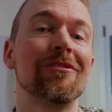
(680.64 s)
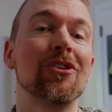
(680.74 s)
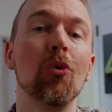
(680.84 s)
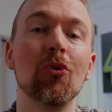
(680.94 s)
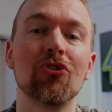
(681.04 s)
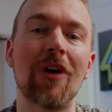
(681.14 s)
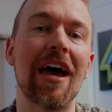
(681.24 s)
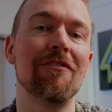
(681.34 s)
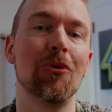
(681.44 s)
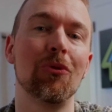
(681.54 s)
Google
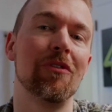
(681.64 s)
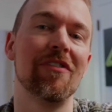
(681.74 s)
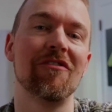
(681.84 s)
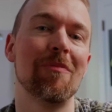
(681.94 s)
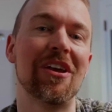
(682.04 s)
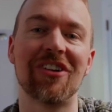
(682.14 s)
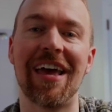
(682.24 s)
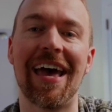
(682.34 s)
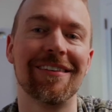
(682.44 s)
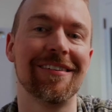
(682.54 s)
Drive folder of information
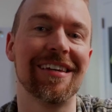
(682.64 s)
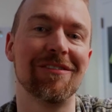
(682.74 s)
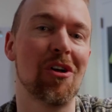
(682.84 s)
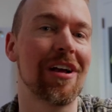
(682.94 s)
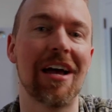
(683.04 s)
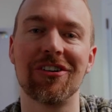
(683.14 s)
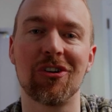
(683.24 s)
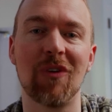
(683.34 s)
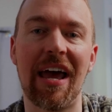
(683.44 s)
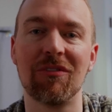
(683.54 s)
I had saved, all kinds
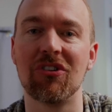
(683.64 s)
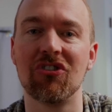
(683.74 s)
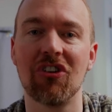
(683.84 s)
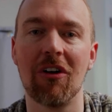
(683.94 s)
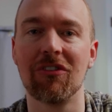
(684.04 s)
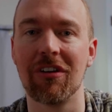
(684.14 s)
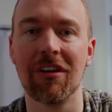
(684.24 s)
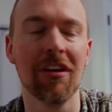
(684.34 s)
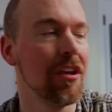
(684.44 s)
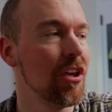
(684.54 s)
of graphs and charts
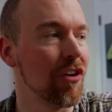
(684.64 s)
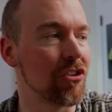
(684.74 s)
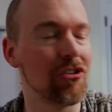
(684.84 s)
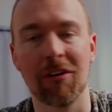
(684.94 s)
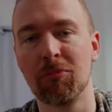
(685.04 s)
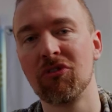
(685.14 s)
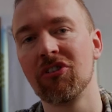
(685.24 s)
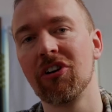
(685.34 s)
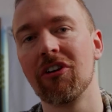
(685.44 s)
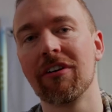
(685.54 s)
and links to
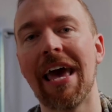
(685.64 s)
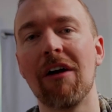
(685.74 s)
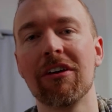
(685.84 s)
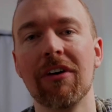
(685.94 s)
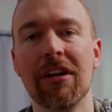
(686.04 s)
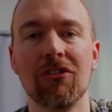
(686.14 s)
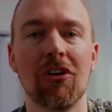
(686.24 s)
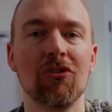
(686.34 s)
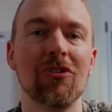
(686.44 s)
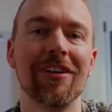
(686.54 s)
obscure calculators,
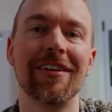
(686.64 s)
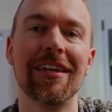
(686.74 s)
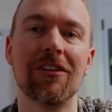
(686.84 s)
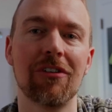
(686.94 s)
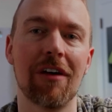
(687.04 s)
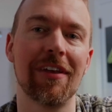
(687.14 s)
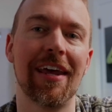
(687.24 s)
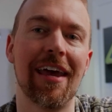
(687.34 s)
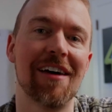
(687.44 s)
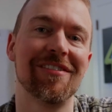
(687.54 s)
all sorts of geek stuff that
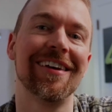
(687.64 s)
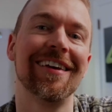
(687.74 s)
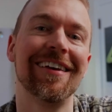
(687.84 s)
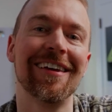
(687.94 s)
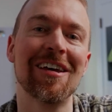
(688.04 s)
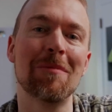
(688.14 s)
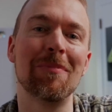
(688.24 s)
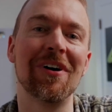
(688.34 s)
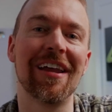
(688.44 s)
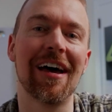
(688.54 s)
I have.
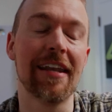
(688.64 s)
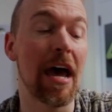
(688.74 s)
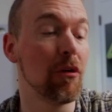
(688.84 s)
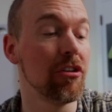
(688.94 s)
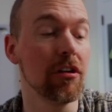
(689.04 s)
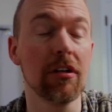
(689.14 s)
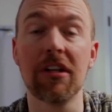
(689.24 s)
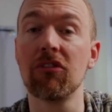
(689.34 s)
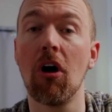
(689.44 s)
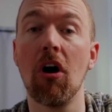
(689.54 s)
But now it's here and
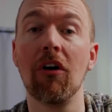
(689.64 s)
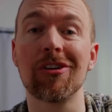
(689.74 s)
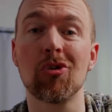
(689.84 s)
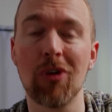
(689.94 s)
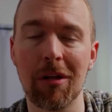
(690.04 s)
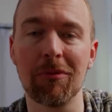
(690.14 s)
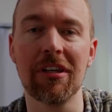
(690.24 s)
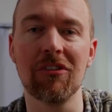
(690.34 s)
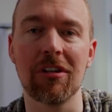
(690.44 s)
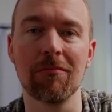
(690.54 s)
it's all incredibly
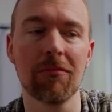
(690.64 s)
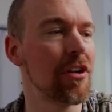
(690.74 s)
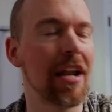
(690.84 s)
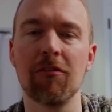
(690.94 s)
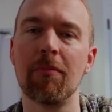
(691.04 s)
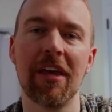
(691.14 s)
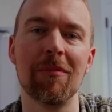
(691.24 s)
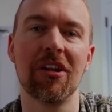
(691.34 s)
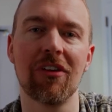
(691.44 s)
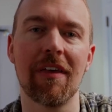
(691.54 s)
easy. They're not even
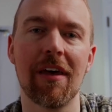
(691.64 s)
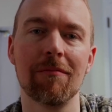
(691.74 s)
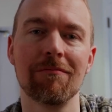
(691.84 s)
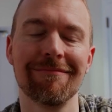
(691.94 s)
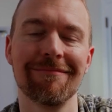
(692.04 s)
paying me to say that.